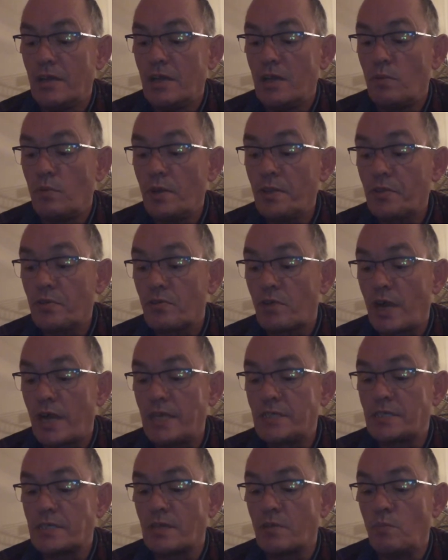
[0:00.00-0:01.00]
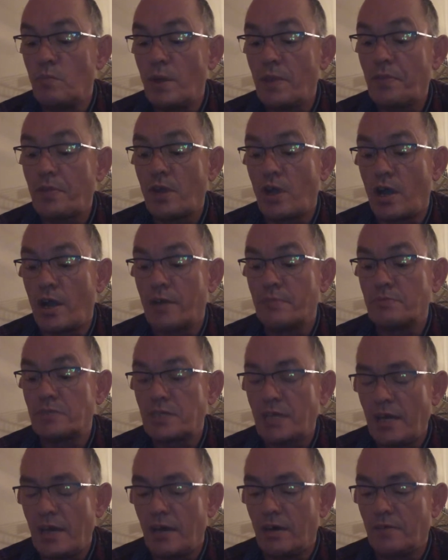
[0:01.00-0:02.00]
with Christ, and with God
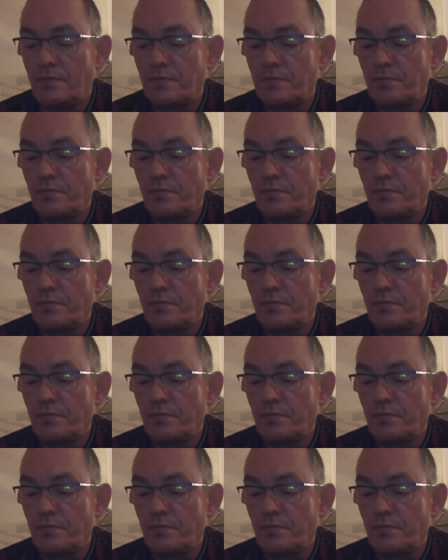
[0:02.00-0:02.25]
Himself,